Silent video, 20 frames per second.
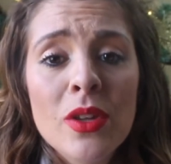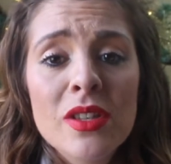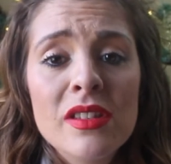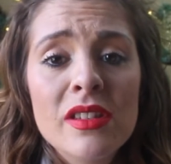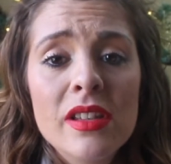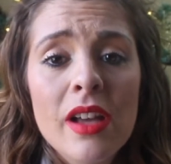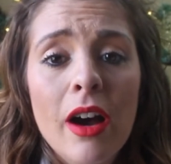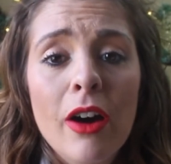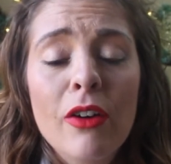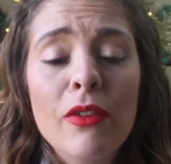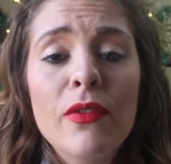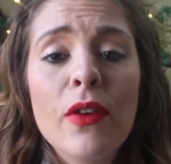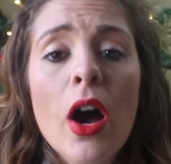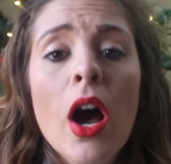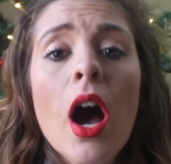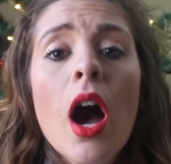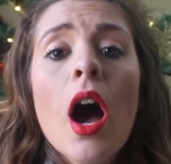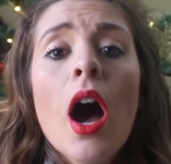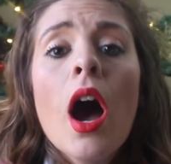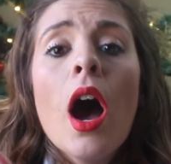
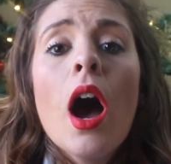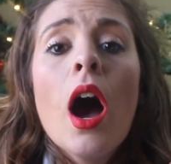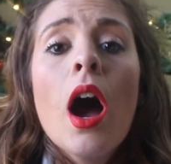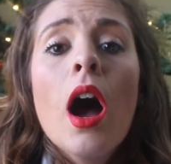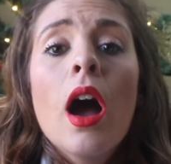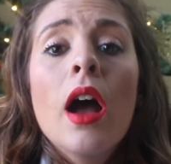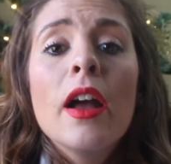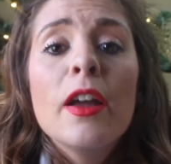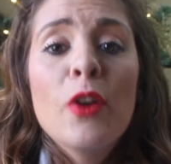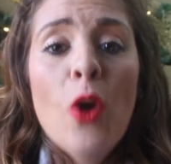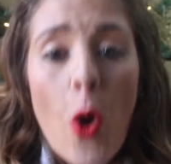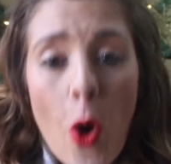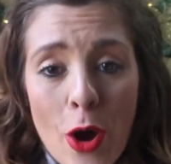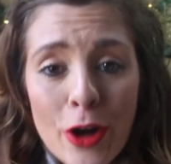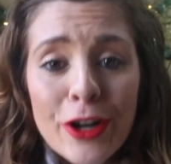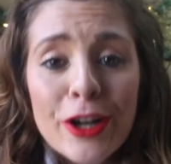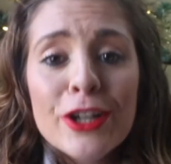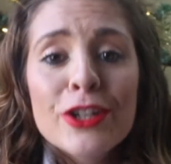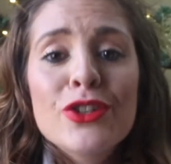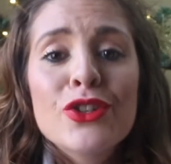oneself in
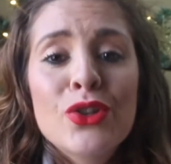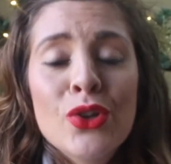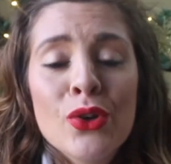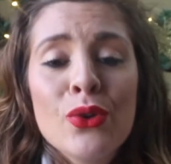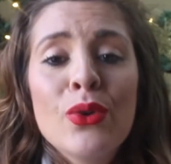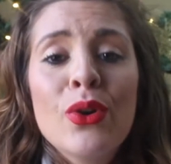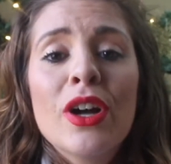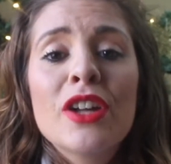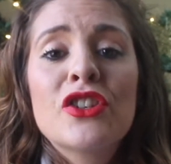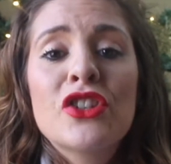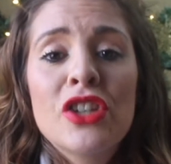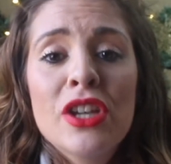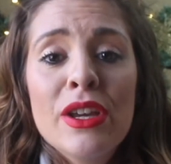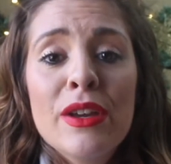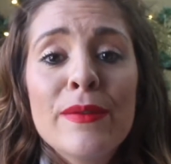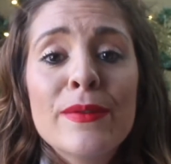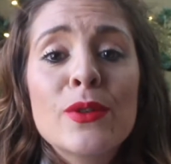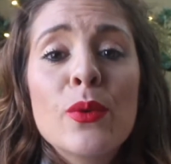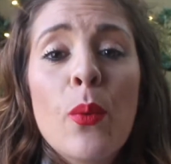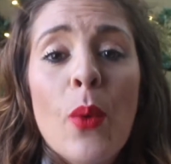order to
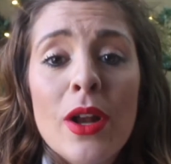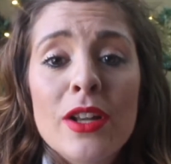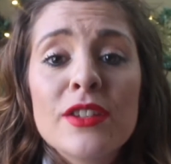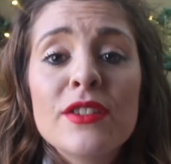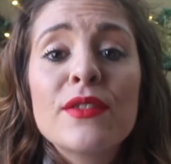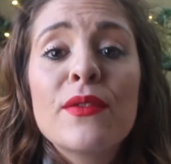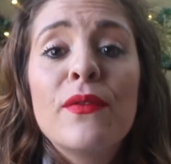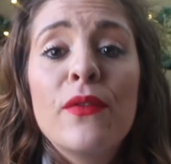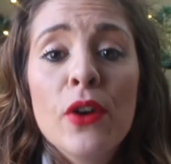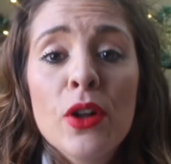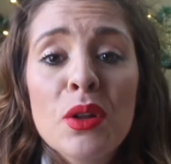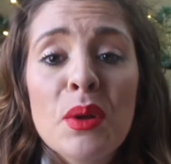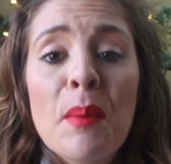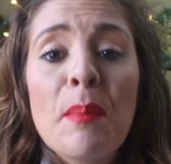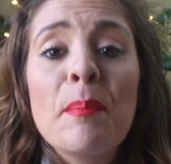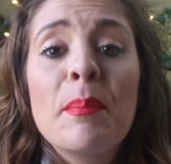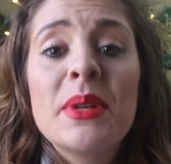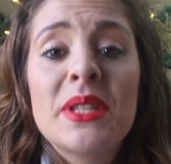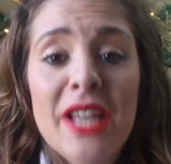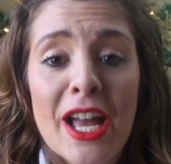achieve one's full
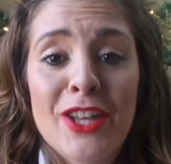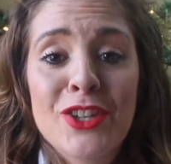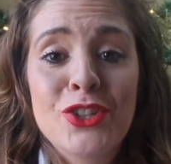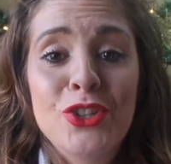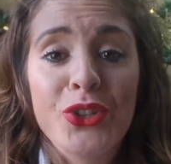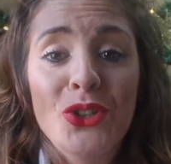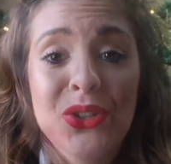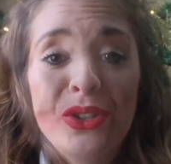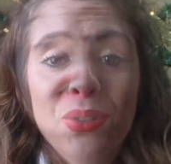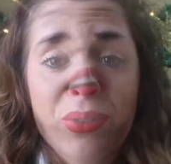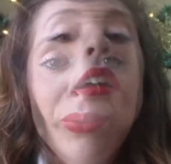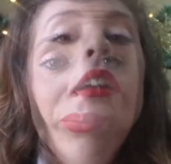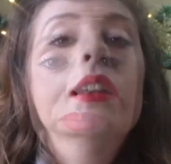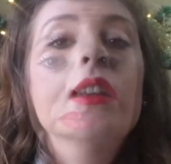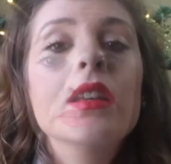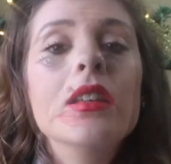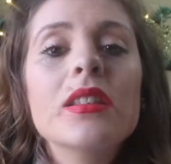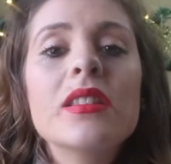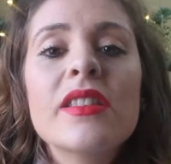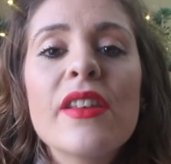potential. It
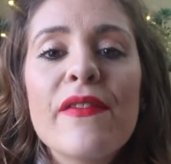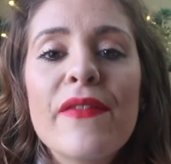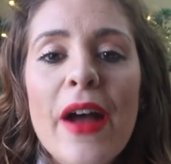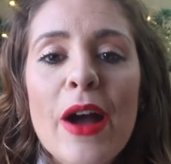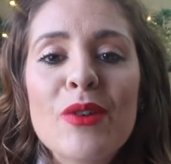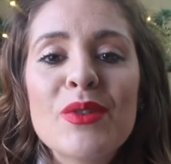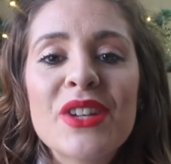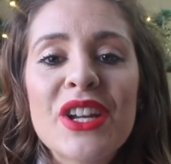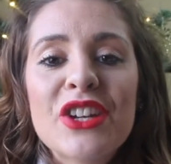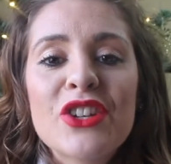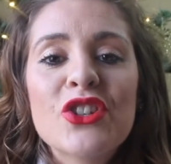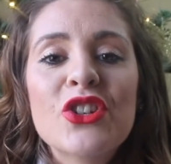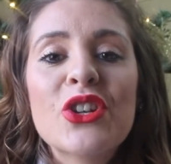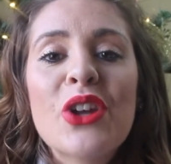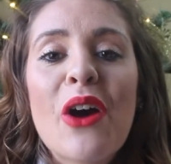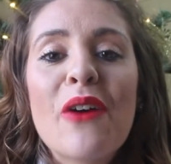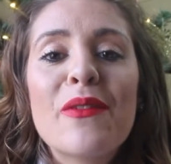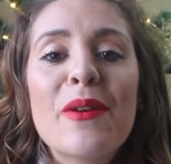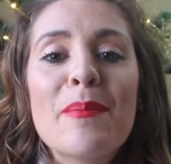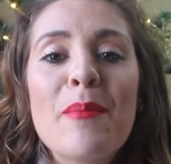is the
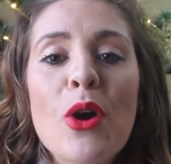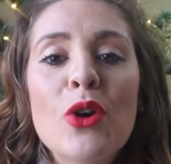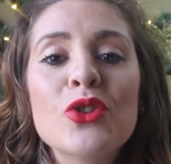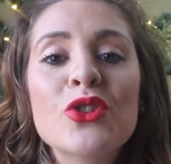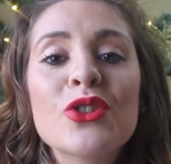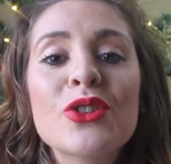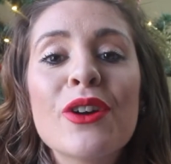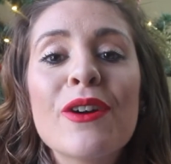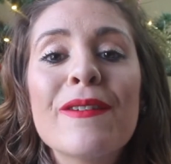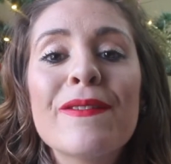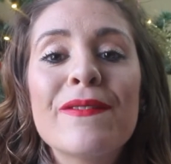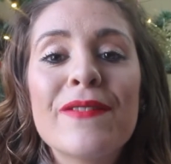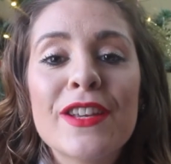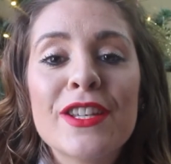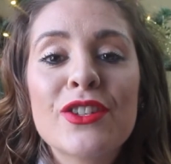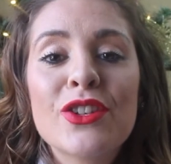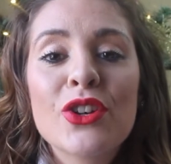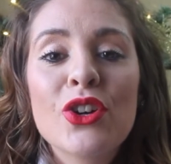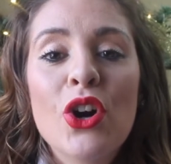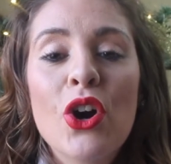foundation of emotional,
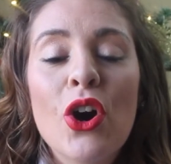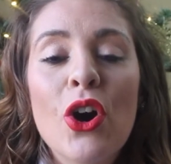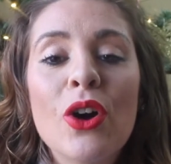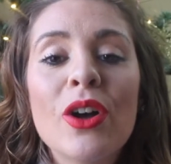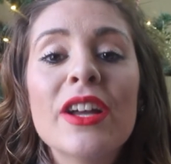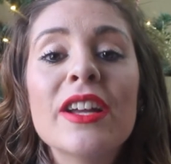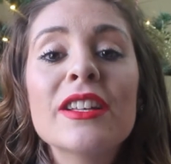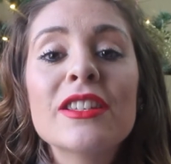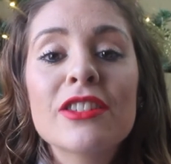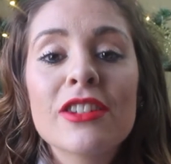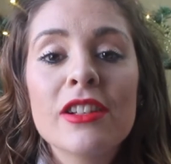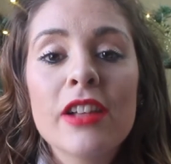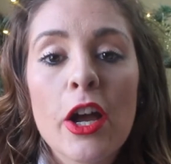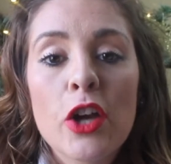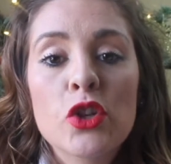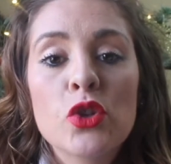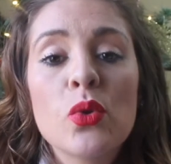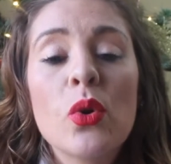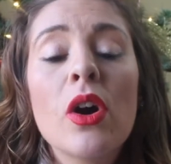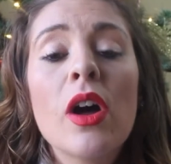physical,
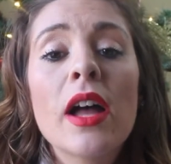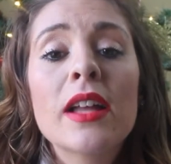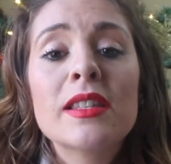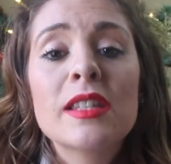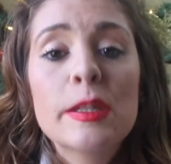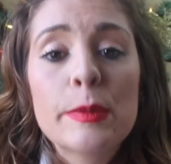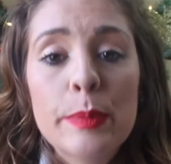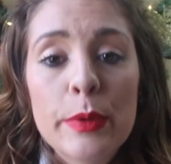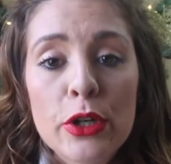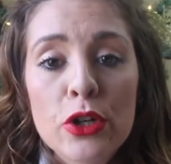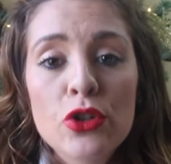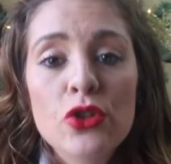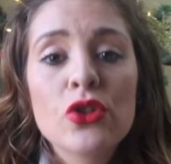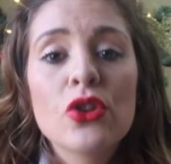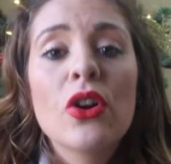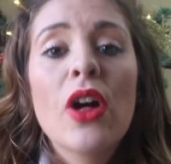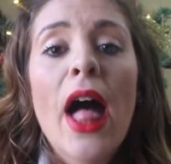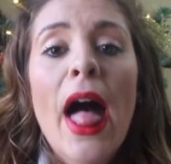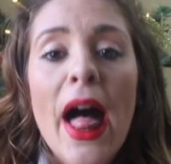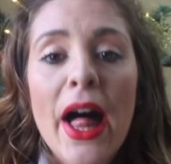intellectual, and
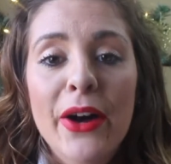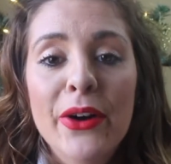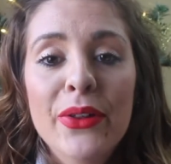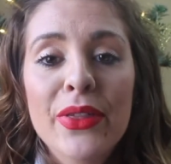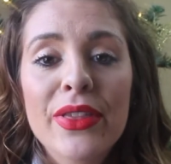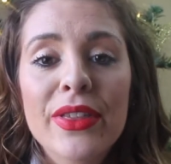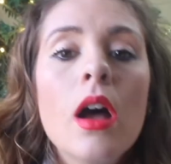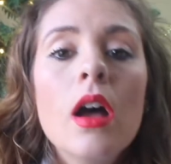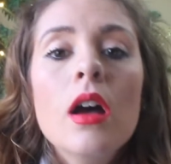spiritual health.